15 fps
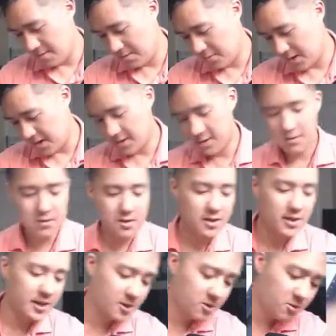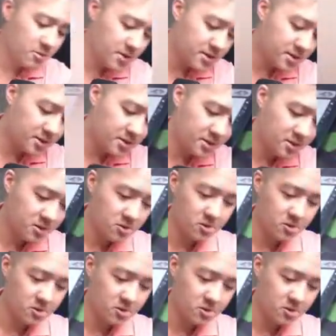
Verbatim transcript: But I do think that humans is just too